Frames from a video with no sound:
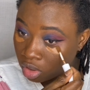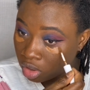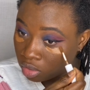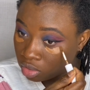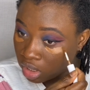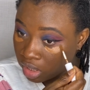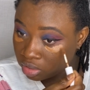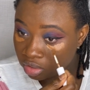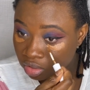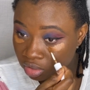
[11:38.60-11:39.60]
all
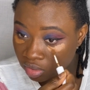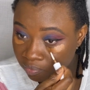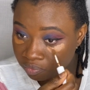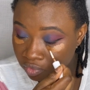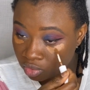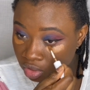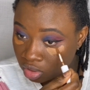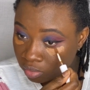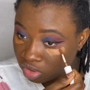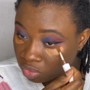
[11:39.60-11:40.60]
that,
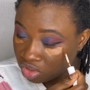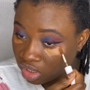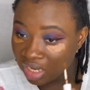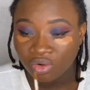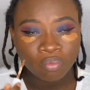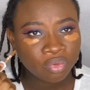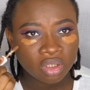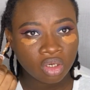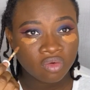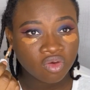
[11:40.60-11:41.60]
especially I don't put
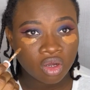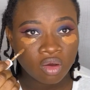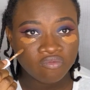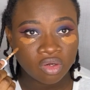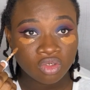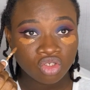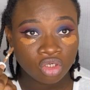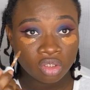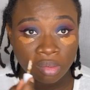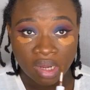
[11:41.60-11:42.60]
a lot of
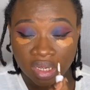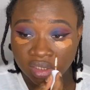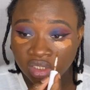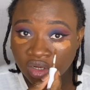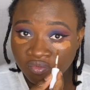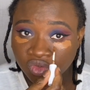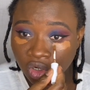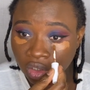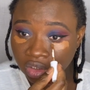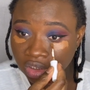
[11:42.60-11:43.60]
foundation under my eye,
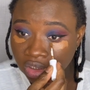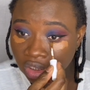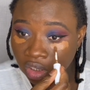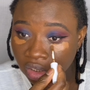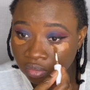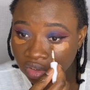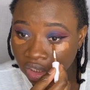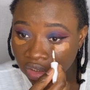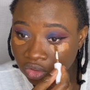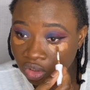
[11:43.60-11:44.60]
so all the
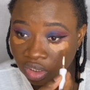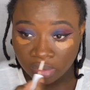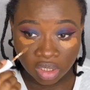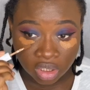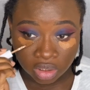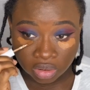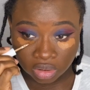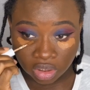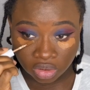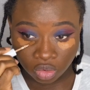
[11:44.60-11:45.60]
darkness under my eyes,
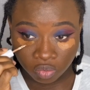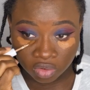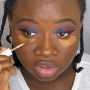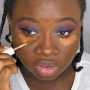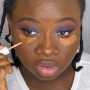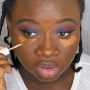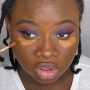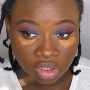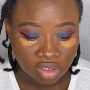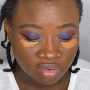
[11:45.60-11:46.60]
let's hope that this
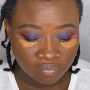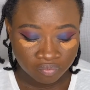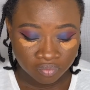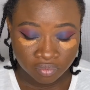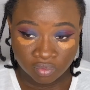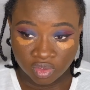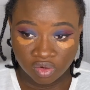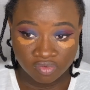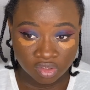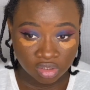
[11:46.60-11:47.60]
concealer
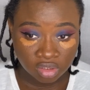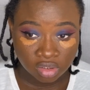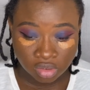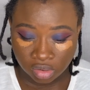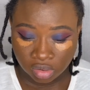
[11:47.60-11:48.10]
covers it.